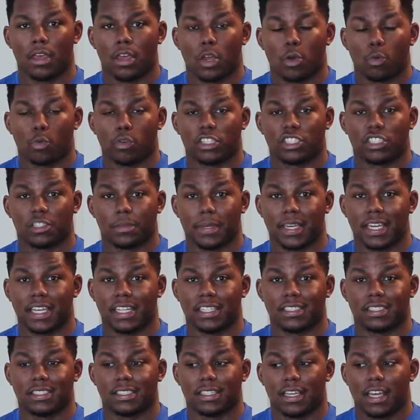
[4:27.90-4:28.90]
which
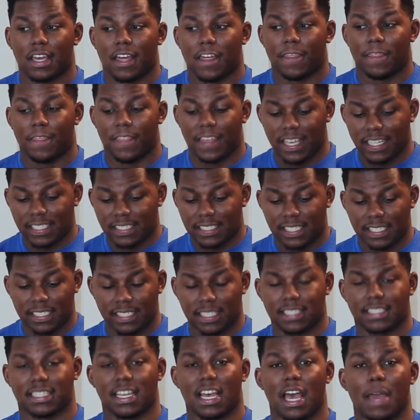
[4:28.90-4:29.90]
means this is
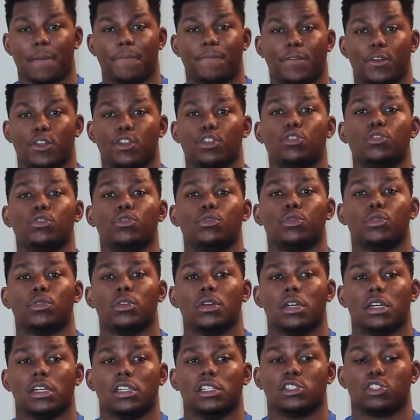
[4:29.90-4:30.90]
the time for you
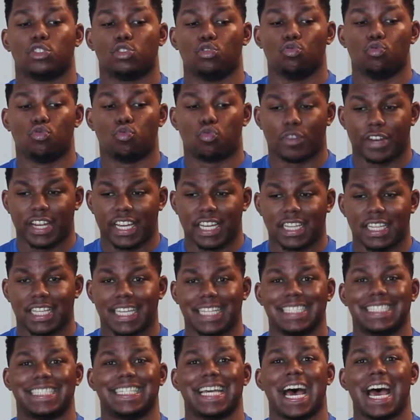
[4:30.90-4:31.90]
to
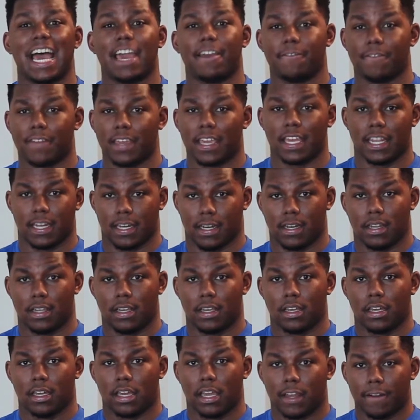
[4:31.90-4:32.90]
really dive in
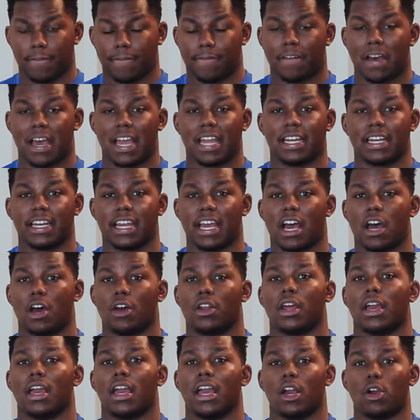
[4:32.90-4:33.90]
and find
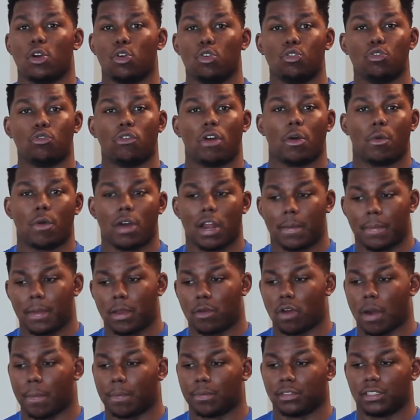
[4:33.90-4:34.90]
out, who do I want to be
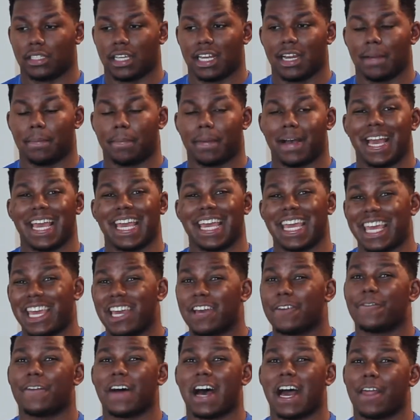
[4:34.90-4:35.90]
represented by
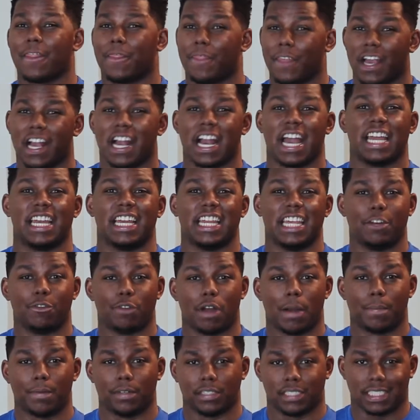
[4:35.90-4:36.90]
if I think I need
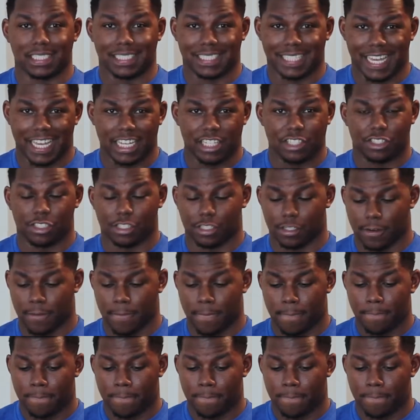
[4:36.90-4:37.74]
representation?